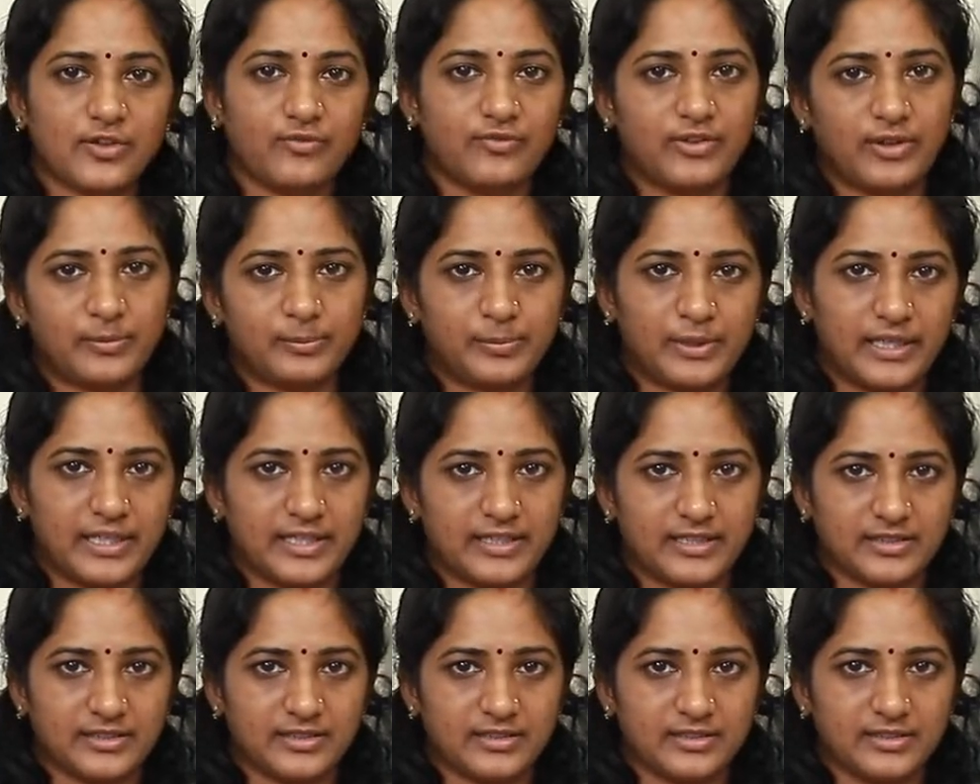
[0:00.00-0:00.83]
of a brick.
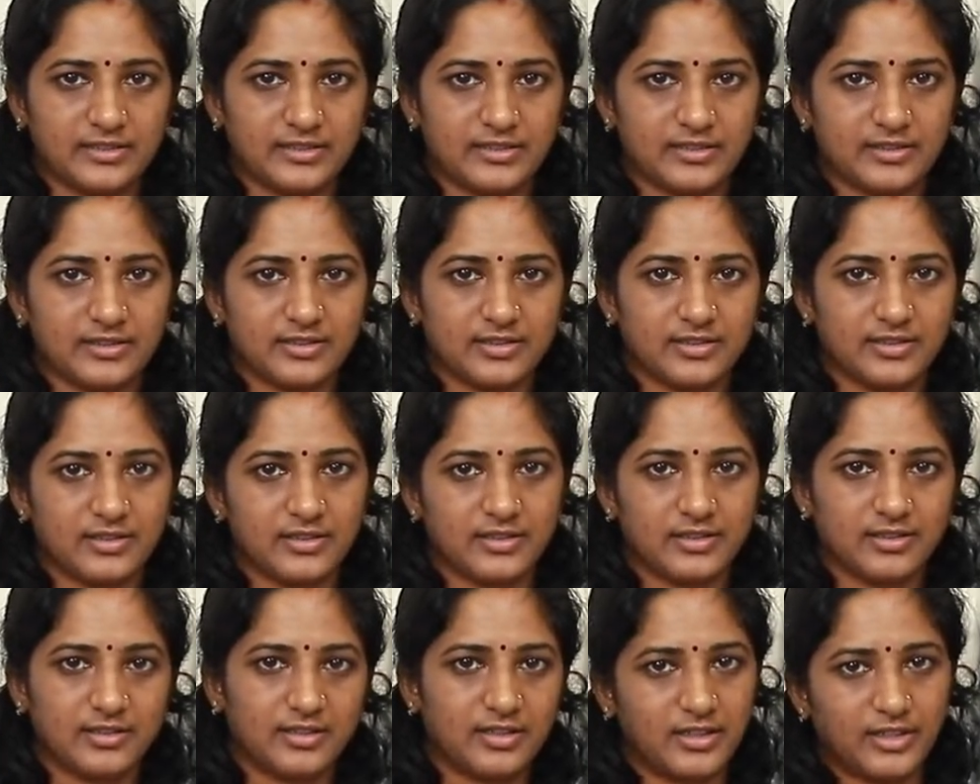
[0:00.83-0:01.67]

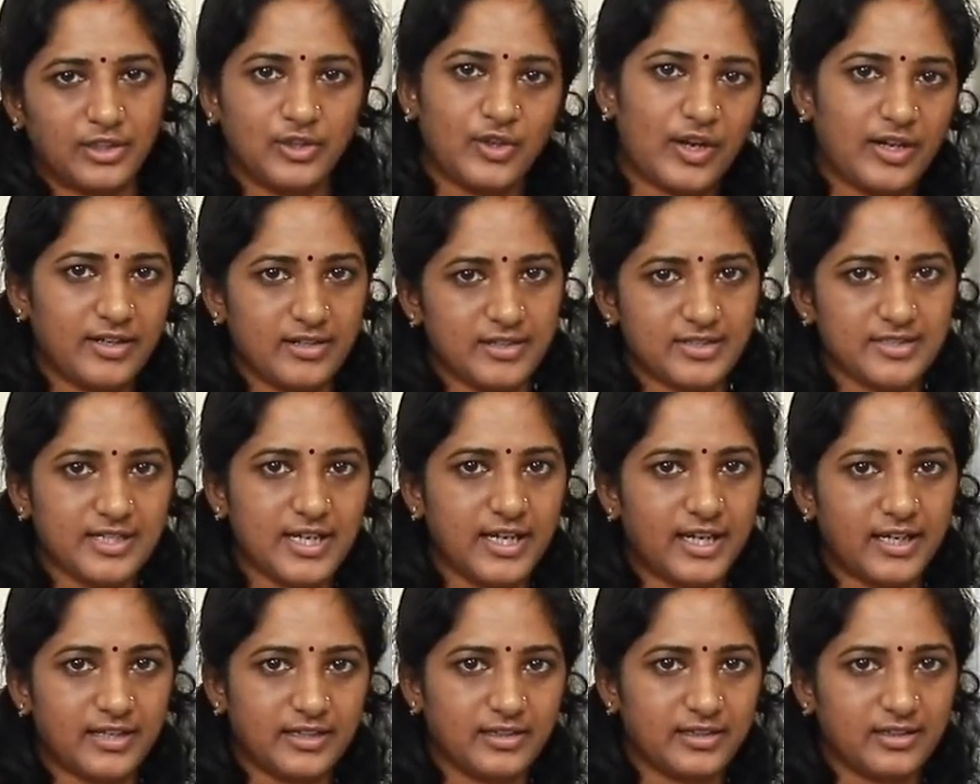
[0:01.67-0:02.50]
Do you
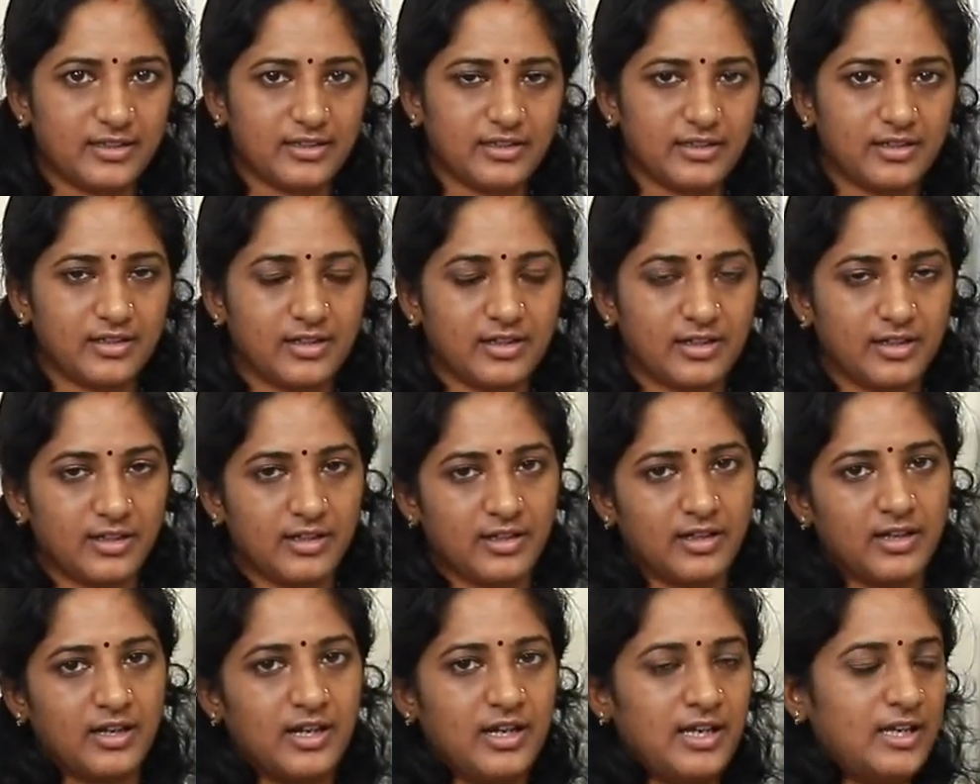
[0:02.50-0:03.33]
understand?
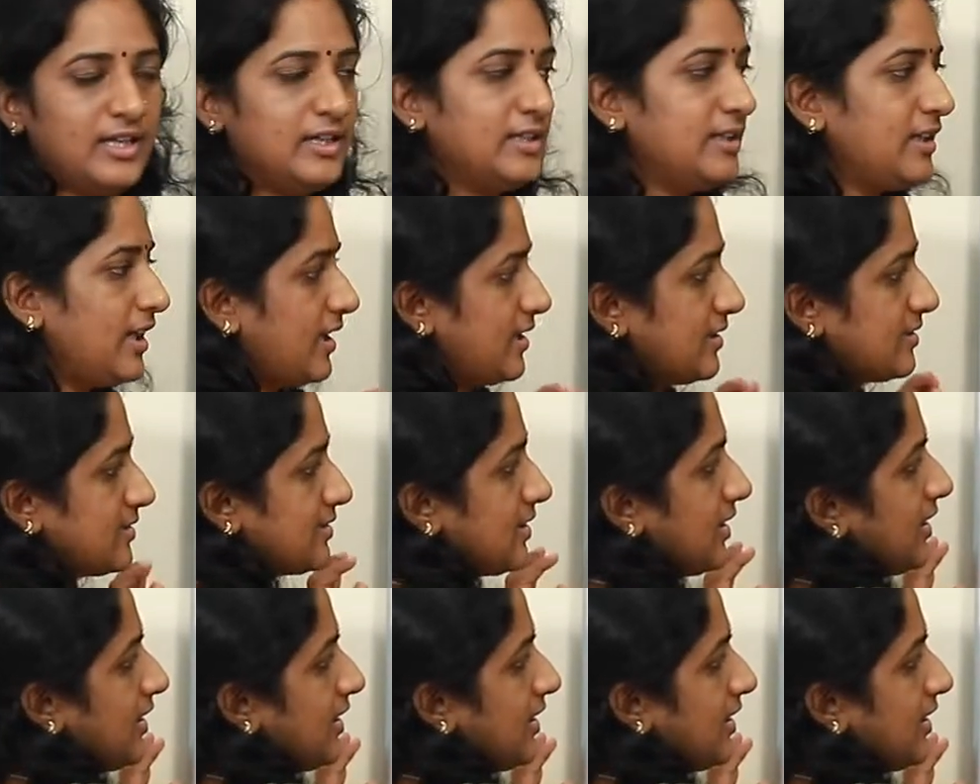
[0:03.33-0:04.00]
Yes,